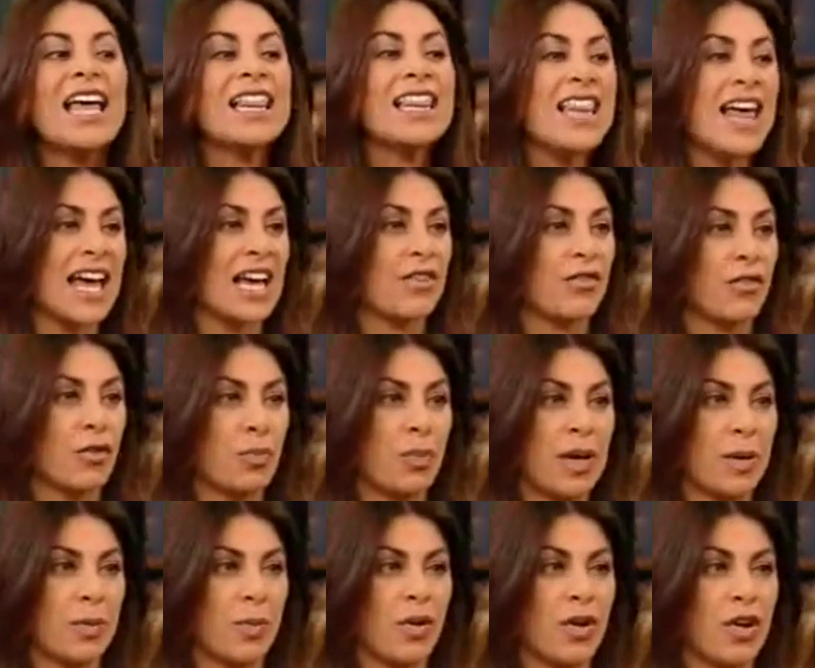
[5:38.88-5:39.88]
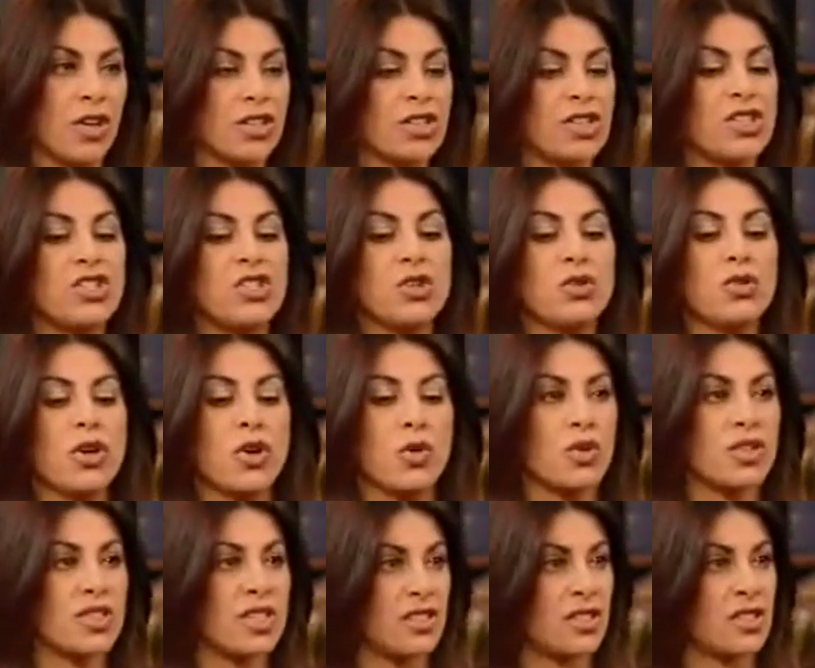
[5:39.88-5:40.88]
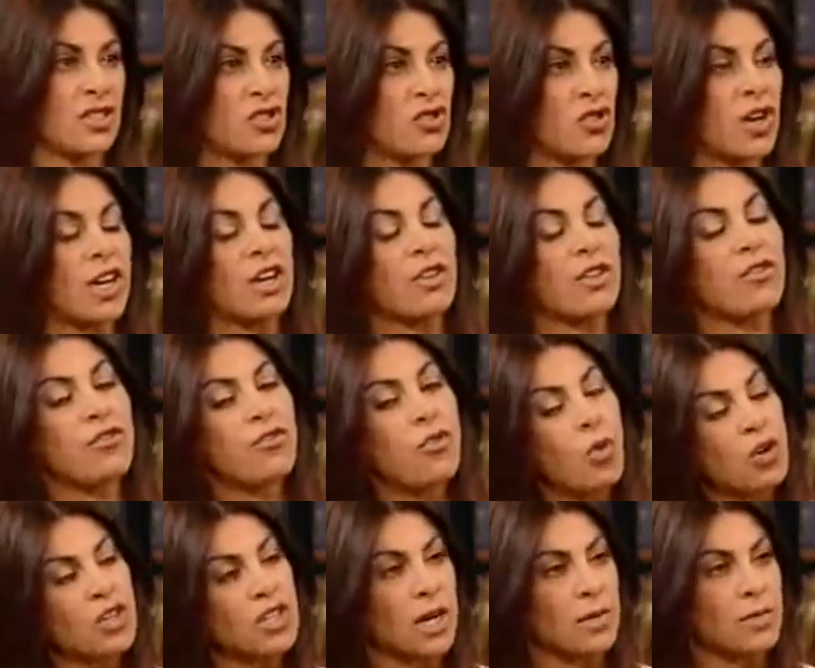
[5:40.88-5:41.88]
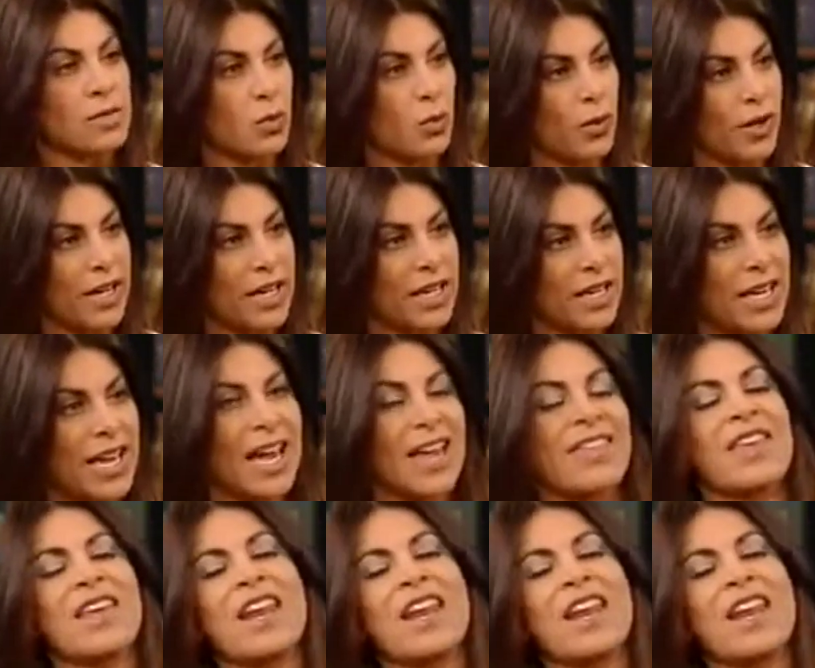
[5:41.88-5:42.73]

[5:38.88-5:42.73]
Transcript: I like for people to do their resistance training 4 times a week.